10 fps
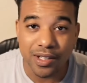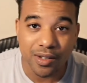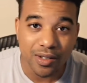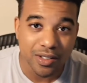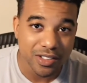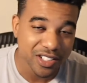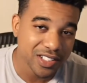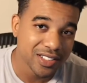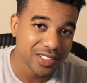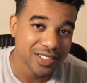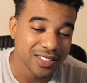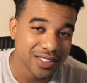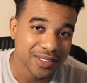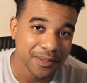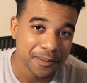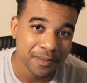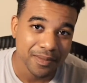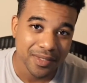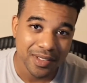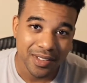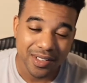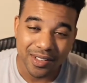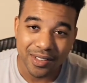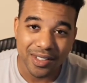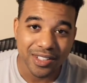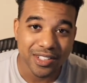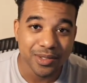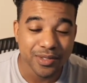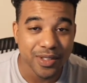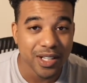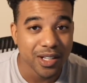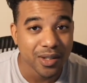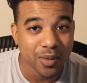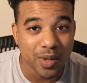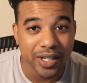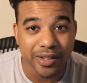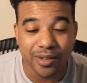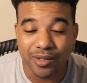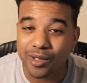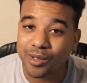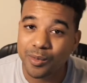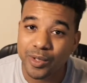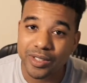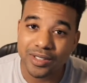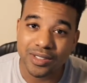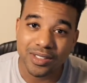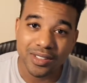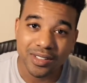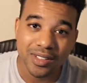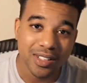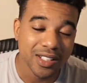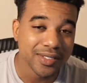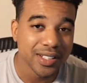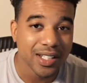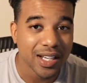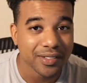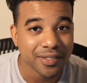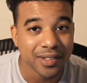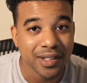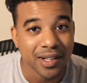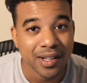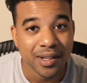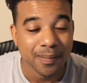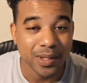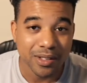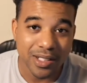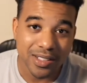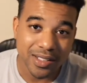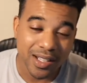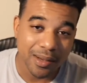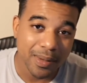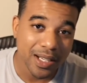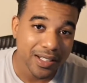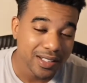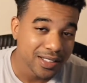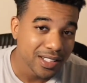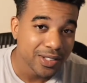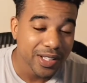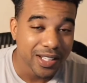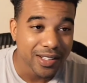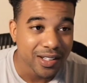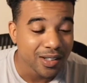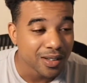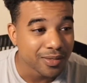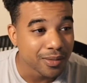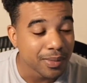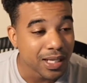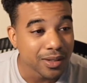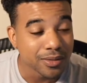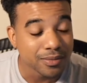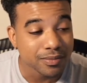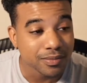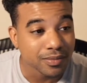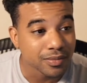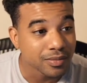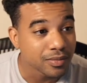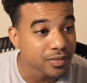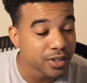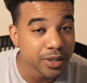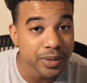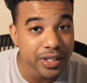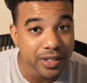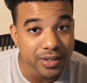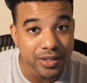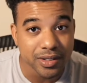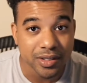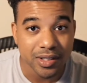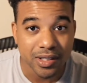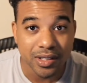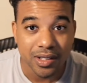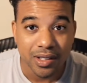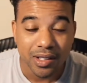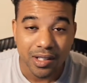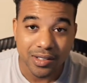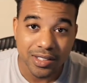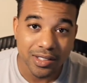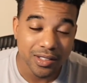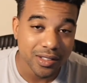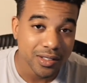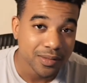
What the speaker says: R Genesis. You know, that shit was fire. White on chrome wheels, living a life. But the crazy thing about it is I only had that car for about 2 years until